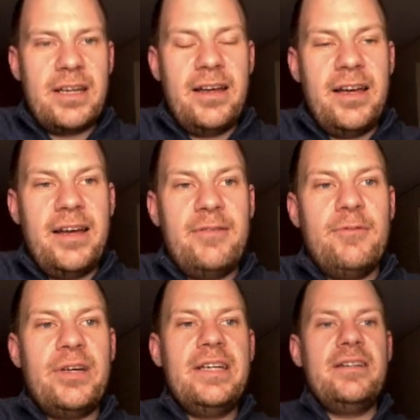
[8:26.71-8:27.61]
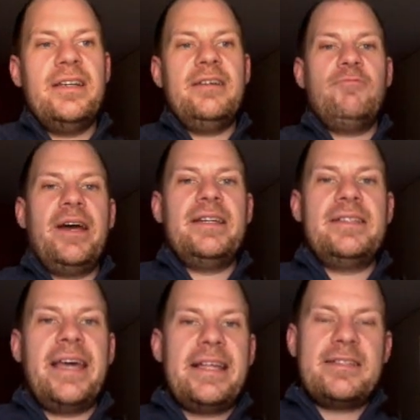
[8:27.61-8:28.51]
when
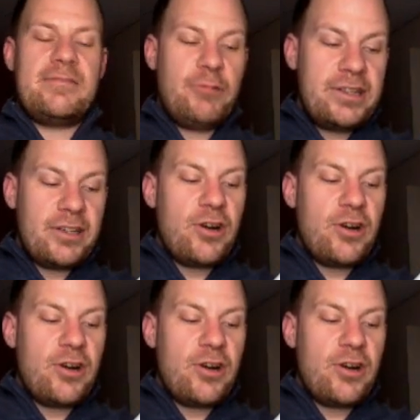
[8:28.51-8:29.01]
the